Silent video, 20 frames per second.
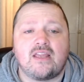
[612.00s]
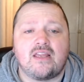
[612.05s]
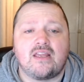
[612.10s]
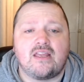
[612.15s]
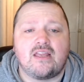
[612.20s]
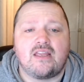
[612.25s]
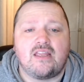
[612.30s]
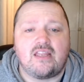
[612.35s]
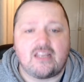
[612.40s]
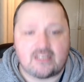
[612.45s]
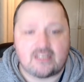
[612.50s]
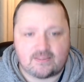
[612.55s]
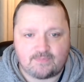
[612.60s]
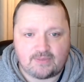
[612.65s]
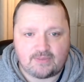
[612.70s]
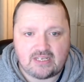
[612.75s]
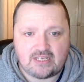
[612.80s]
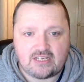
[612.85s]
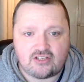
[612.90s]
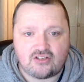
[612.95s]
He has
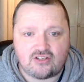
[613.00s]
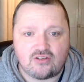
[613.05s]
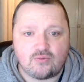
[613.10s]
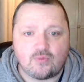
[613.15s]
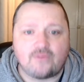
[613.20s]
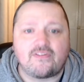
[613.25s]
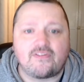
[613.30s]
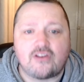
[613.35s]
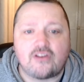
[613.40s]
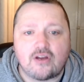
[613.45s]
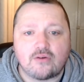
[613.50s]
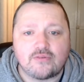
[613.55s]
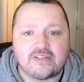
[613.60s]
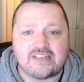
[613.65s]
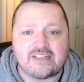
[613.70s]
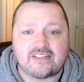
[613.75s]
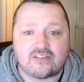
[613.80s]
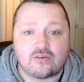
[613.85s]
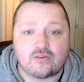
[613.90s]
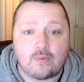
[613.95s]
been issued with a
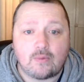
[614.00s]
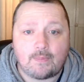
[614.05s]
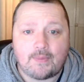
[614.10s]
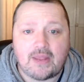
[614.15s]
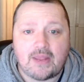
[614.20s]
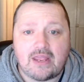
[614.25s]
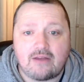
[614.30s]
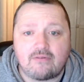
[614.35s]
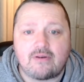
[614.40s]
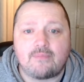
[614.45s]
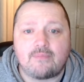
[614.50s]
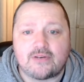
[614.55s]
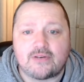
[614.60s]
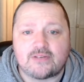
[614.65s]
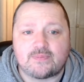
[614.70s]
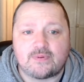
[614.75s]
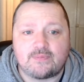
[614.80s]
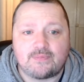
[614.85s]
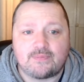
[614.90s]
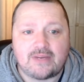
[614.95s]
notice to appear in
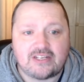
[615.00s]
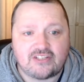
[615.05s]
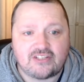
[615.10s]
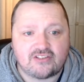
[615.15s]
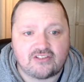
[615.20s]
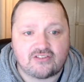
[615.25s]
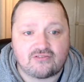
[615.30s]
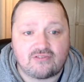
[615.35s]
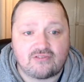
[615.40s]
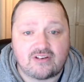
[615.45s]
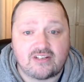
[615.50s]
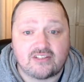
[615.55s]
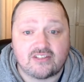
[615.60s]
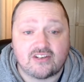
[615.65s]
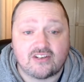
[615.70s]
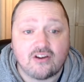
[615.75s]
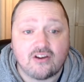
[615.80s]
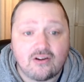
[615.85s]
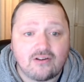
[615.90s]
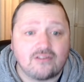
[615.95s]
Brisbane Magistrates
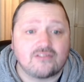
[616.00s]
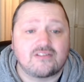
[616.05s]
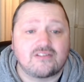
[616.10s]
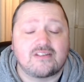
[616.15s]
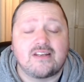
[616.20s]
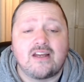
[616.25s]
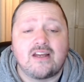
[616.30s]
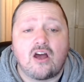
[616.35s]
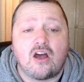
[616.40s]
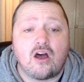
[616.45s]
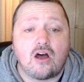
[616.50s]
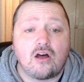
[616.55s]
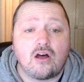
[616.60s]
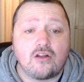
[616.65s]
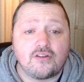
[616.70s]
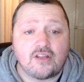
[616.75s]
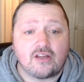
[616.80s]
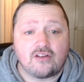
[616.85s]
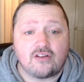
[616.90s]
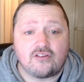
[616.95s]
Court
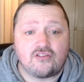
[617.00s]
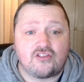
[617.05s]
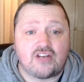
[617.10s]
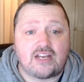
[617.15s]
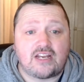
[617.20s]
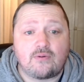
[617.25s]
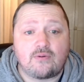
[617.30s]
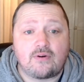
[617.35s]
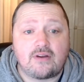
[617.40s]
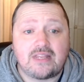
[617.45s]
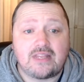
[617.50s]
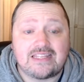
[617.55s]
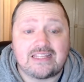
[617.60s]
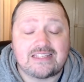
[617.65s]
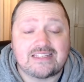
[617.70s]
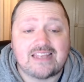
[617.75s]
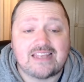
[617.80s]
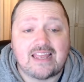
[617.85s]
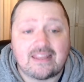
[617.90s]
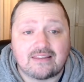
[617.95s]
on January the
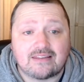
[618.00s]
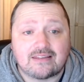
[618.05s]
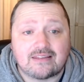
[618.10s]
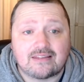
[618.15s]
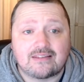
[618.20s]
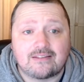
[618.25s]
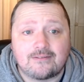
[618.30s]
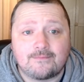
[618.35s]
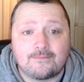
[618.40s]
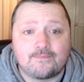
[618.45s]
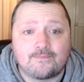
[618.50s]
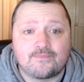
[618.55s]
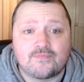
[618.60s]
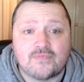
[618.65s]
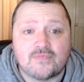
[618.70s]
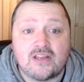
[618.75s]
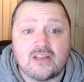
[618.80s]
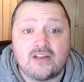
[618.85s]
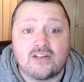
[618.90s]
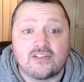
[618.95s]
tenth.
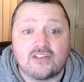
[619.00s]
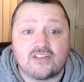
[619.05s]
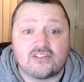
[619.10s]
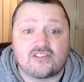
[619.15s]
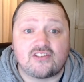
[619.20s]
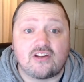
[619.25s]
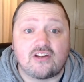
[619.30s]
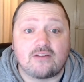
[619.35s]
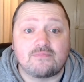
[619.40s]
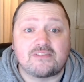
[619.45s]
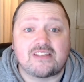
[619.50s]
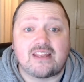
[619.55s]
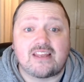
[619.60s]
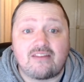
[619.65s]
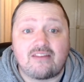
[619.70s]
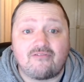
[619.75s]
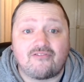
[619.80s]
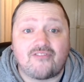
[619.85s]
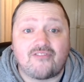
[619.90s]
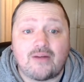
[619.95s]
The Storm said it
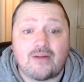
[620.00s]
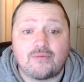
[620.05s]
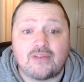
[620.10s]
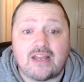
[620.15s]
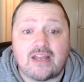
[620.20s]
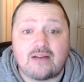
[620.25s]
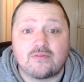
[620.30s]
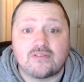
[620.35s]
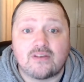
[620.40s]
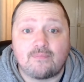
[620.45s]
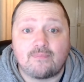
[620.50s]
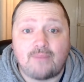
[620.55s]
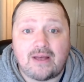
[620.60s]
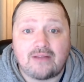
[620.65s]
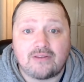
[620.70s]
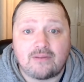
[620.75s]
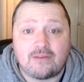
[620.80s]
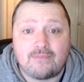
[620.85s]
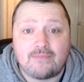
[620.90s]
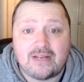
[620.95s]
found out about
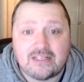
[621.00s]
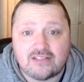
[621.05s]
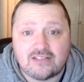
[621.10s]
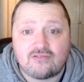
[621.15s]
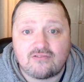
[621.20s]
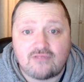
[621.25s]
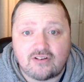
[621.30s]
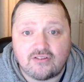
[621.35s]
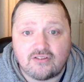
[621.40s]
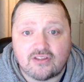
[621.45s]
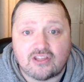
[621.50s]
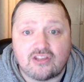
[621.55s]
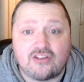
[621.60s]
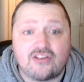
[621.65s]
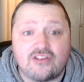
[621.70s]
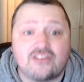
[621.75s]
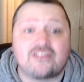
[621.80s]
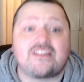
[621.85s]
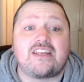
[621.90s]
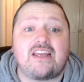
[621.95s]
the matter on
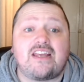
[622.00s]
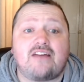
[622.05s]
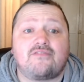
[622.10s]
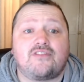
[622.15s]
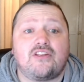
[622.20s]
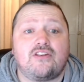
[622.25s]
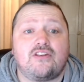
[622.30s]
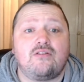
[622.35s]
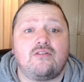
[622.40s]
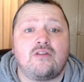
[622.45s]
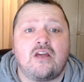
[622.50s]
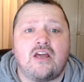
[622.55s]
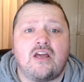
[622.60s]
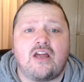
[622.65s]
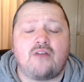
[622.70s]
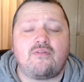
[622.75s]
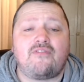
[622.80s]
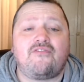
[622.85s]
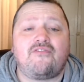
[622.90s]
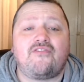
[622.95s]
Thursday afternoon and
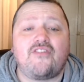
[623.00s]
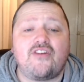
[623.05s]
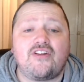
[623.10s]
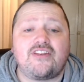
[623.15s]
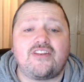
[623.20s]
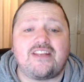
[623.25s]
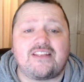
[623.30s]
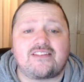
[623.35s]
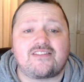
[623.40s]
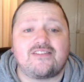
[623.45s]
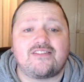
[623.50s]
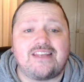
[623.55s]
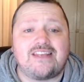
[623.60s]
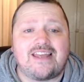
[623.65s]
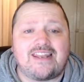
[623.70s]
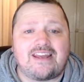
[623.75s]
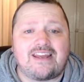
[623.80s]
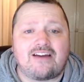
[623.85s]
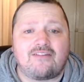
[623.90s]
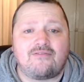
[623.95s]
referred it to the N
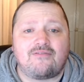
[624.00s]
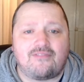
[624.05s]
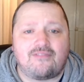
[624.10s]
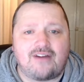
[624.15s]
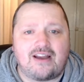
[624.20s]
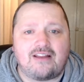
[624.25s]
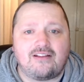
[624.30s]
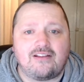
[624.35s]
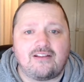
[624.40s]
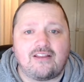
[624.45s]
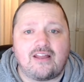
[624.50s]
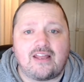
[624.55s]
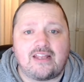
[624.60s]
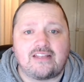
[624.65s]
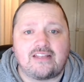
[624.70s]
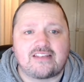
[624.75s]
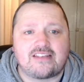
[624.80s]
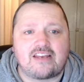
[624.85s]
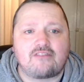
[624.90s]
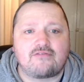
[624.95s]
R L
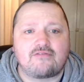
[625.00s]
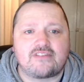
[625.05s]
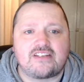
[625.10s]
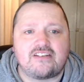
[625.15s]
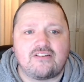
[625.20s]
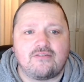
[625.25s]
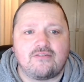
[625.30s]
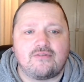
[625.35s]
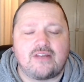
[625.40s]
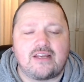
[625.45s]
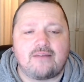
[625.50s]
Integrity Unit.